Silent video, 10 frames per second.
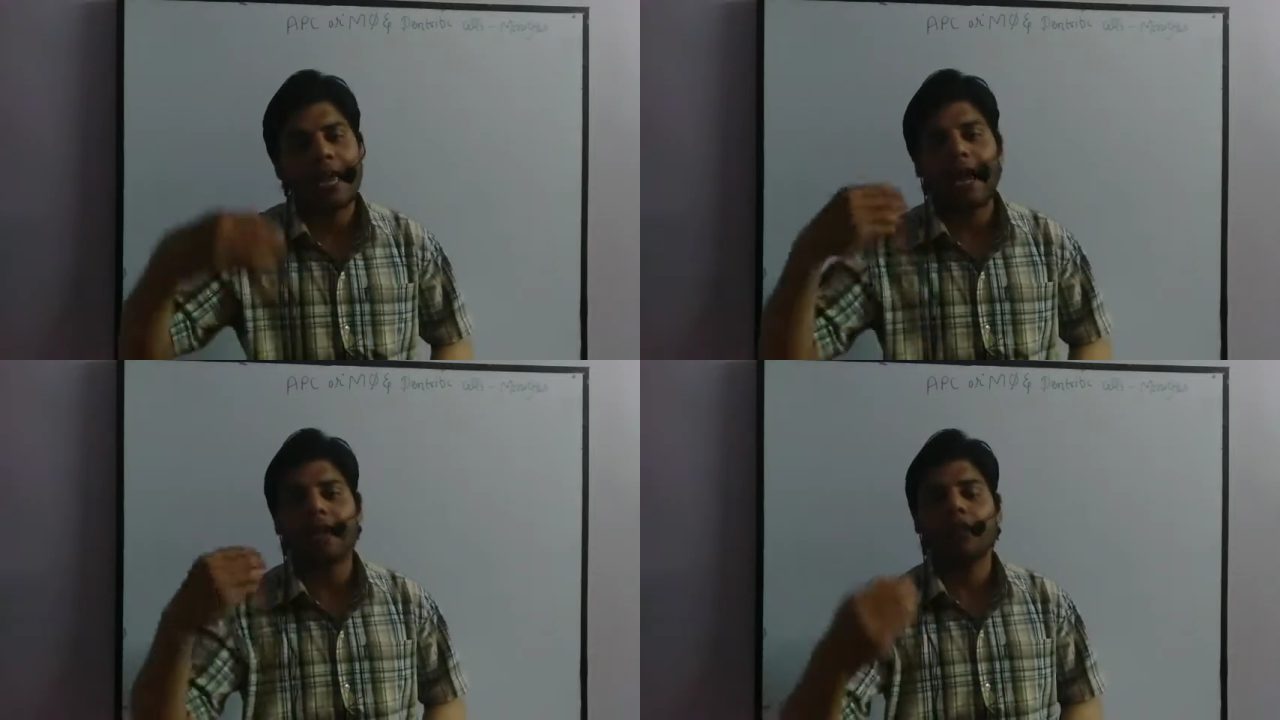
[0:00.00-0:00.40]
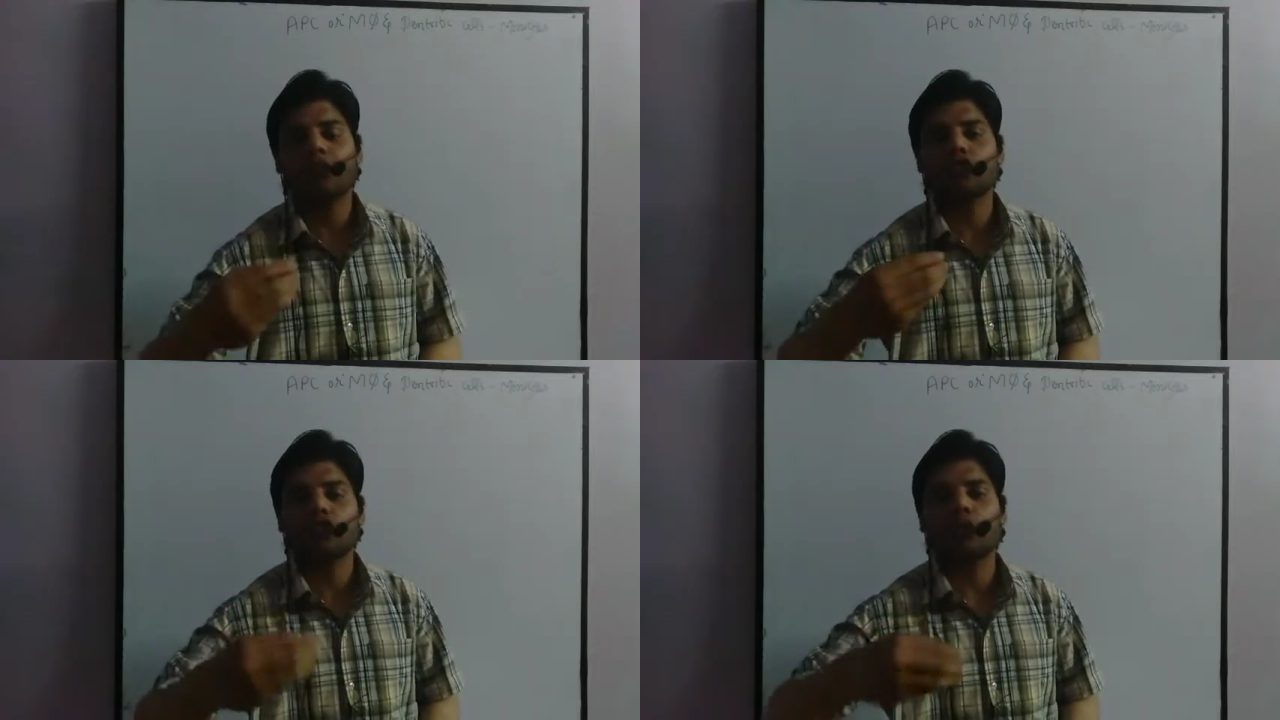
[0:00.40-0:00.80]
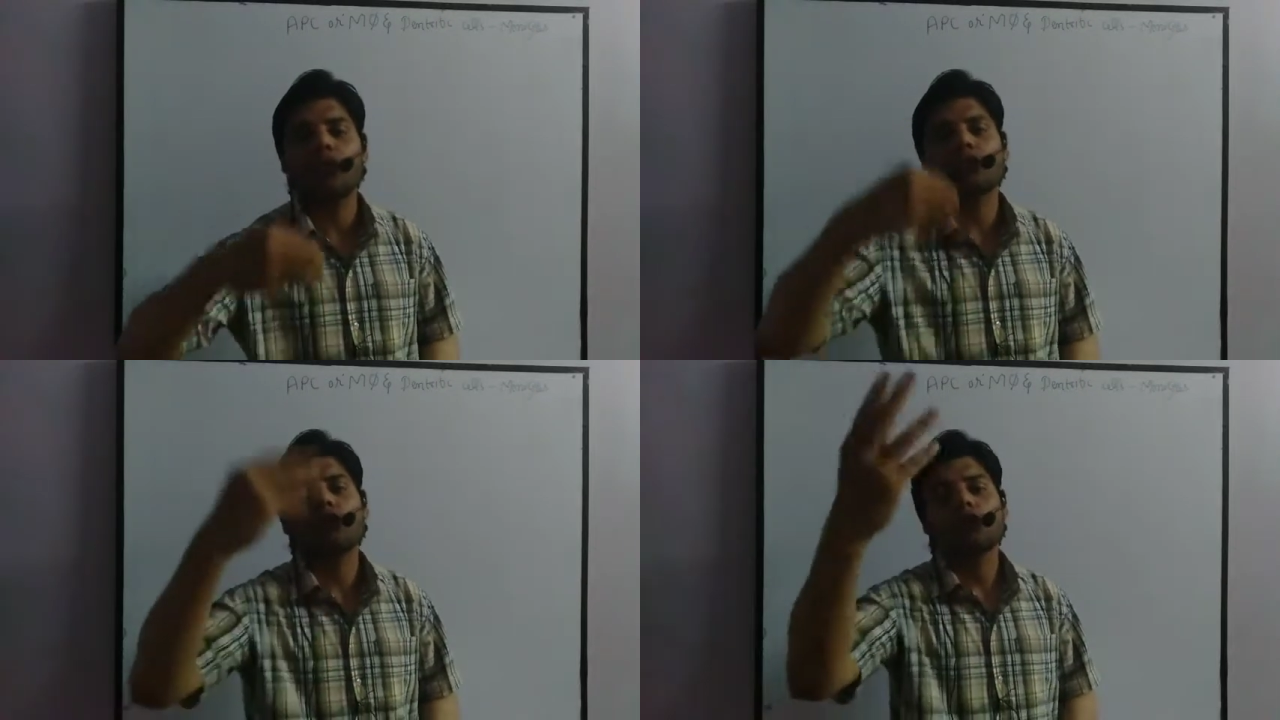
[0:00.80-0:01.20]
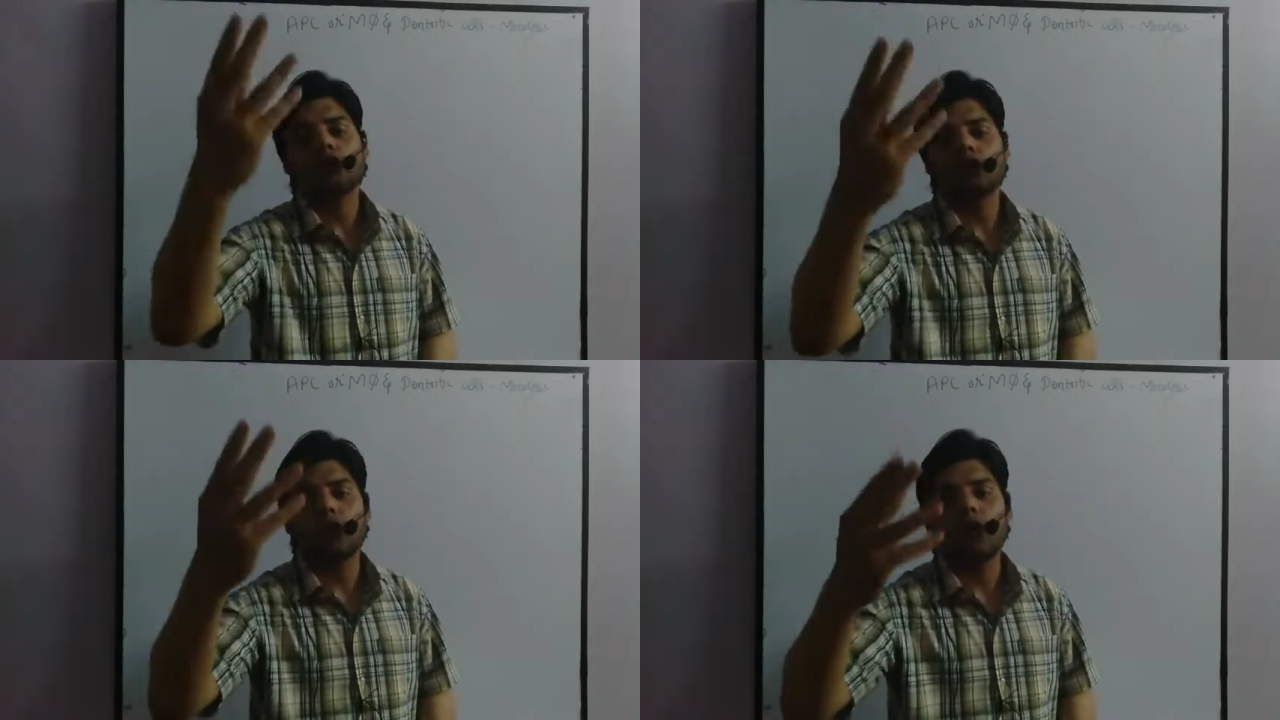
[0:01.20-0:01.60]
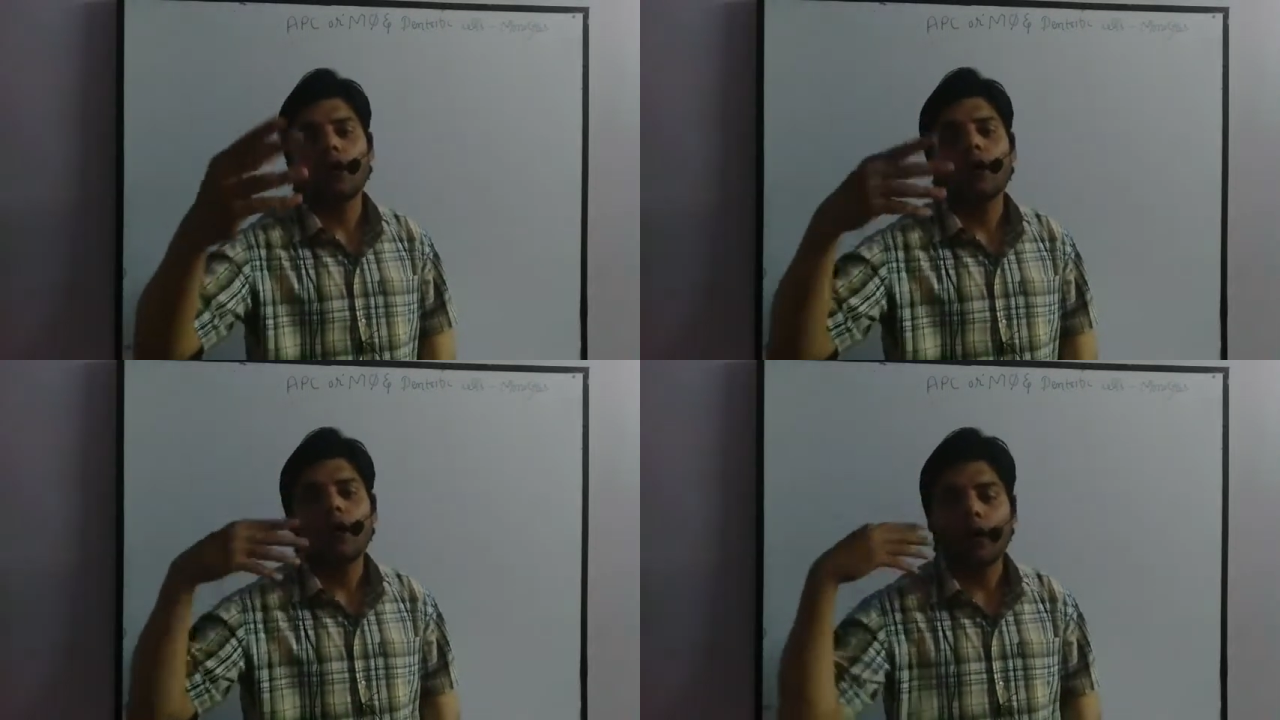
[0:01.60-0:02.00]
and then show it to
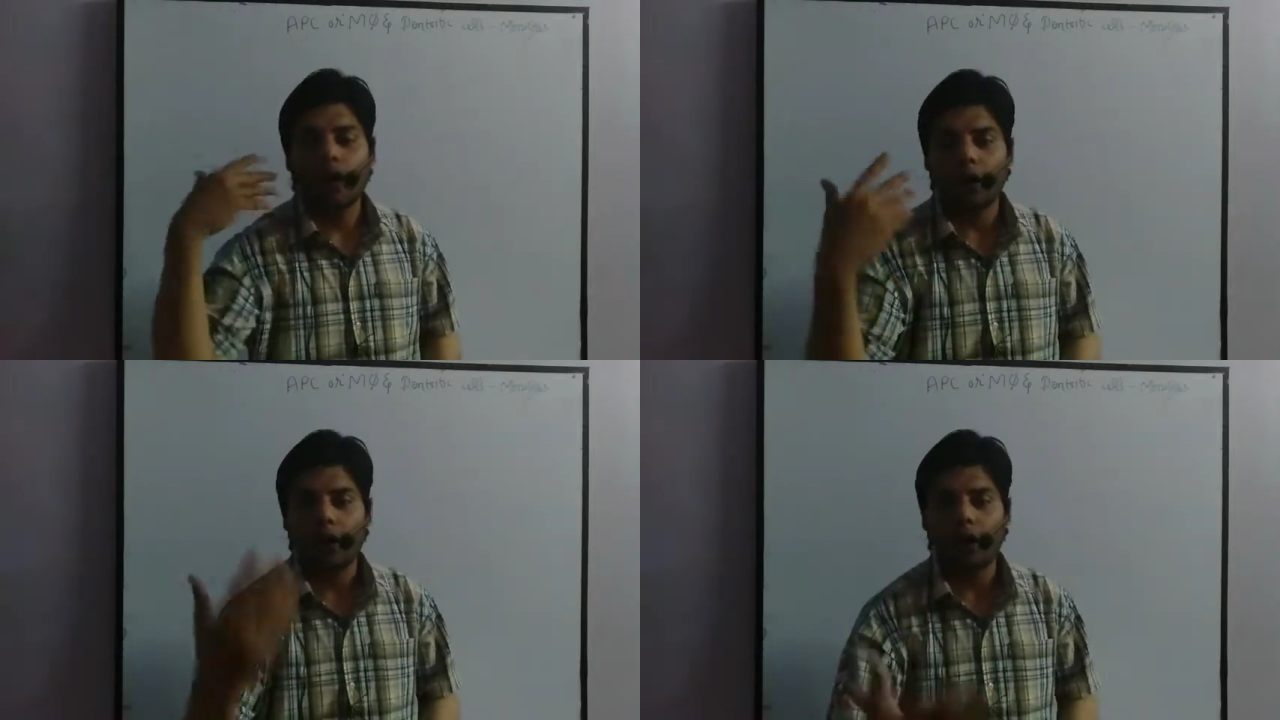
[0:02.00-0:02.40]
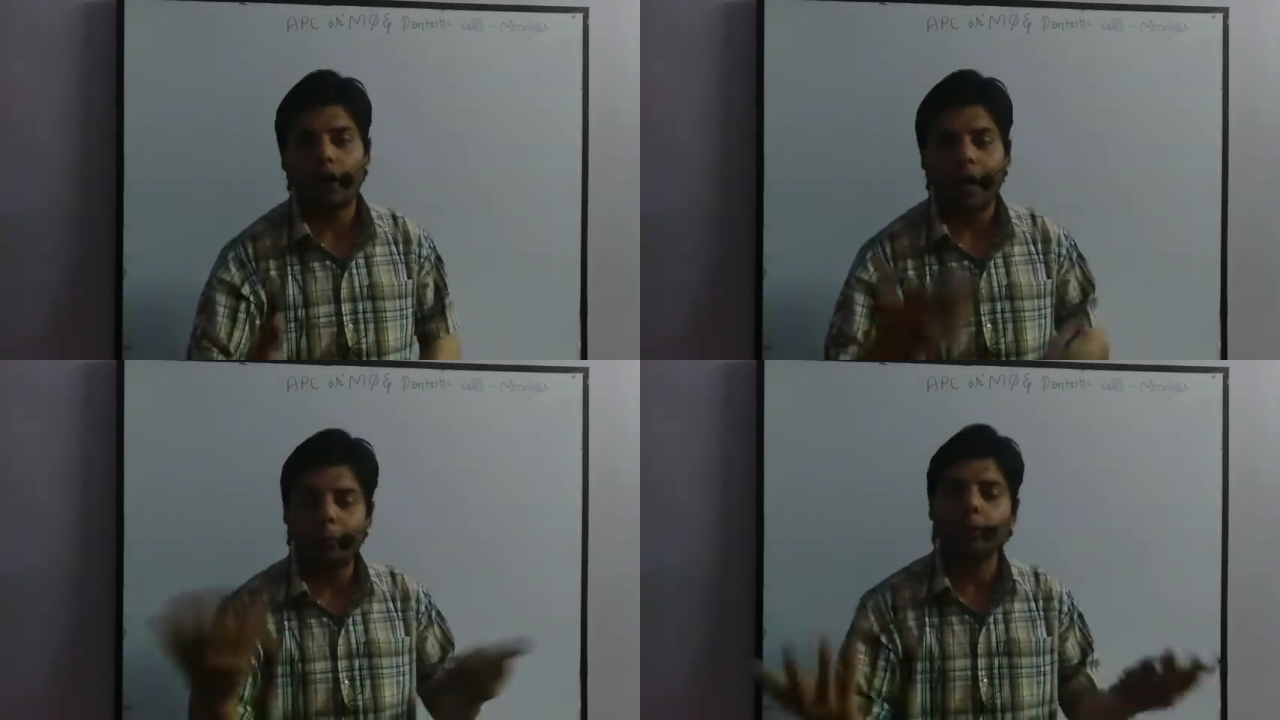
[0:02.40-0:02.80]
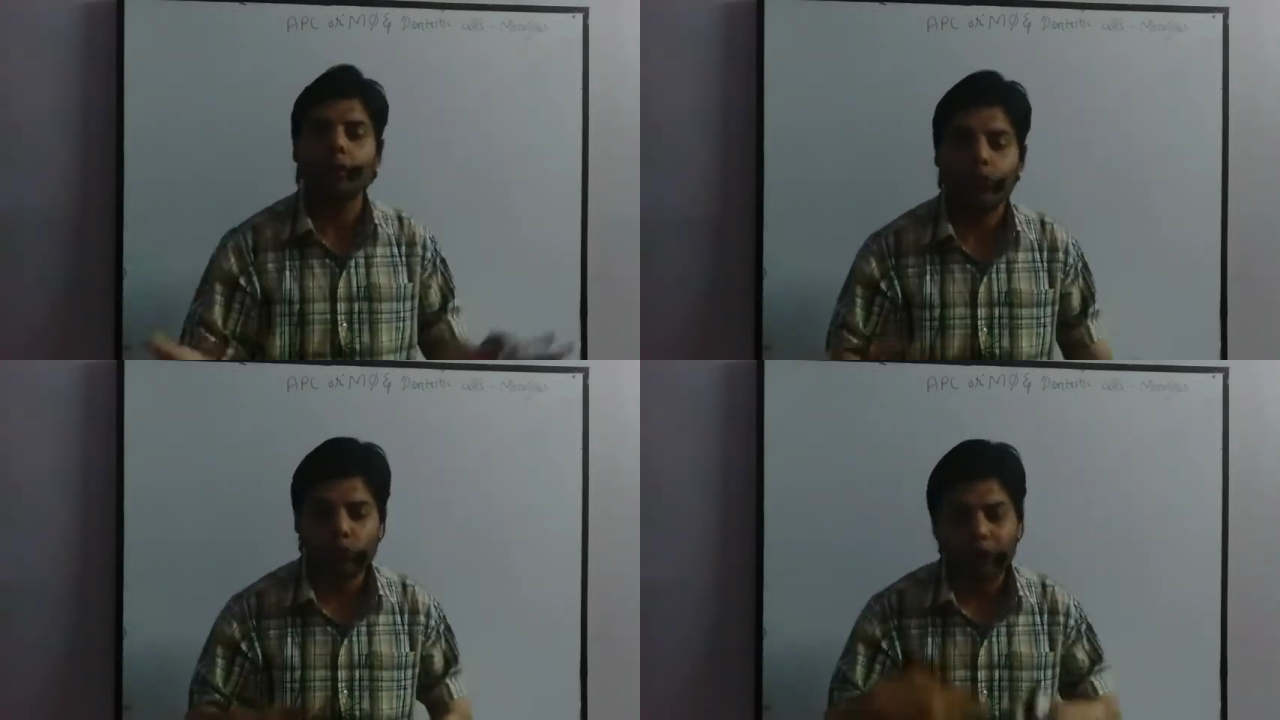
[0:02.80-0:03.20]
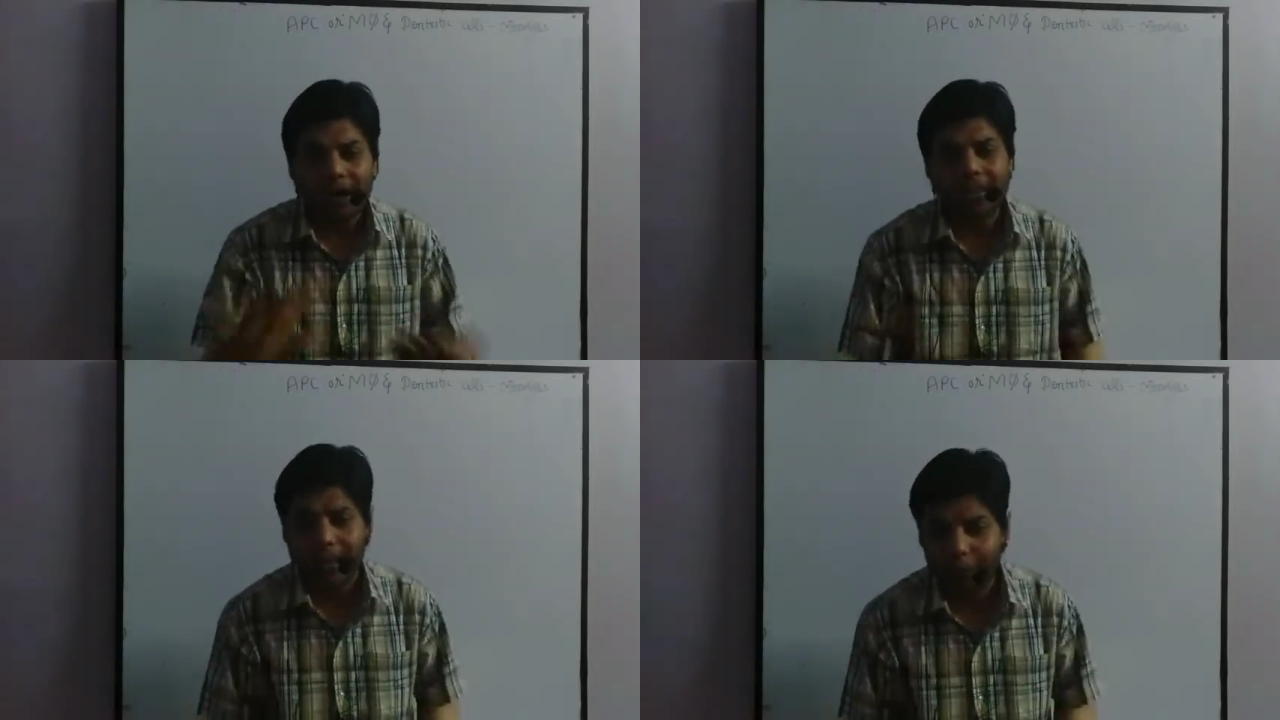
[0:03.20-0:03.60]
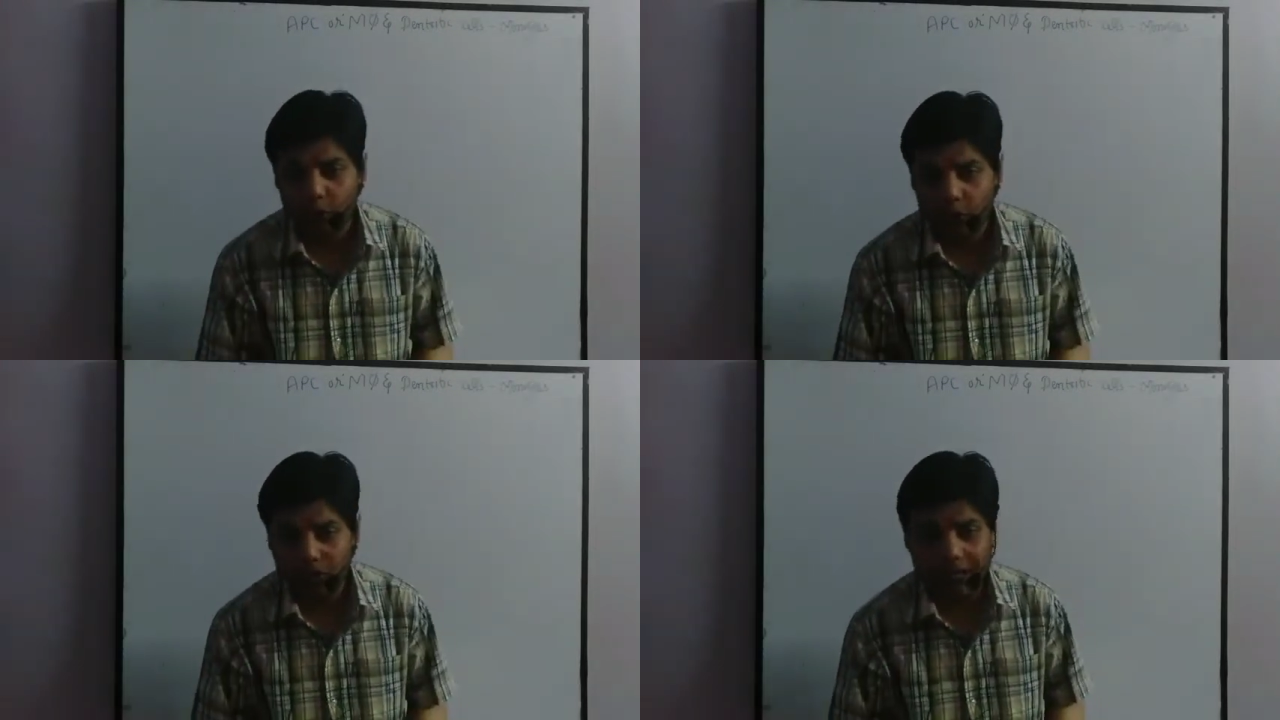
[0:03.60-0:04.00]
the to other
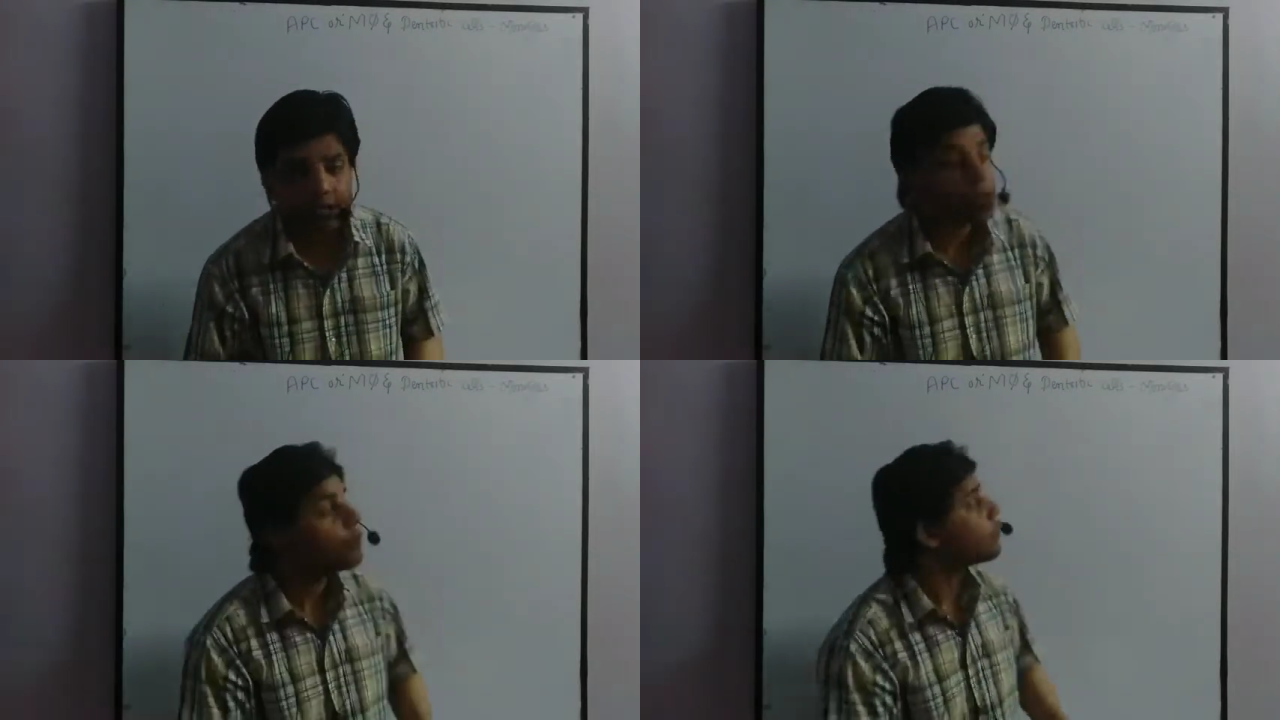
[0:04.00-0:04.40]
amino cells.